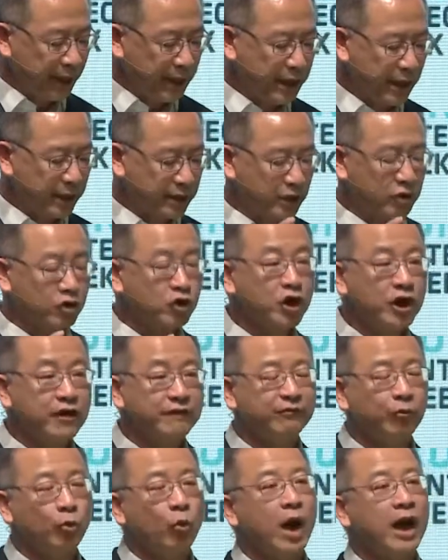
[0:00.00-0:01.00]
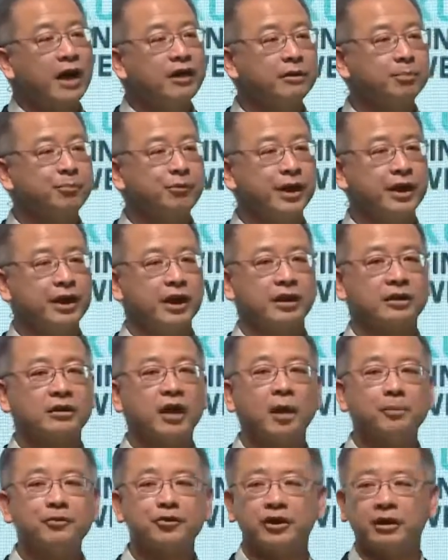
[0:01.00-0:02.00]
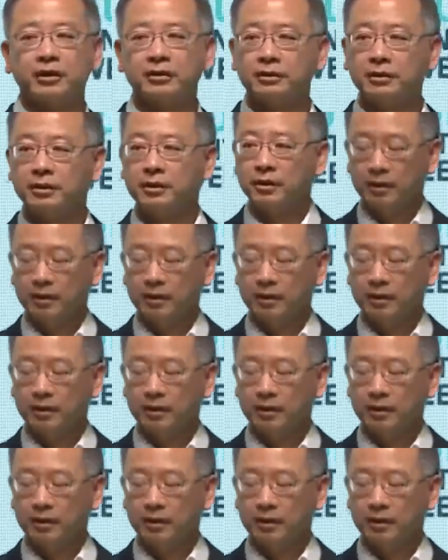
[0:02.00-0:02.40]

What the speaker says: can achieve widespread adoption,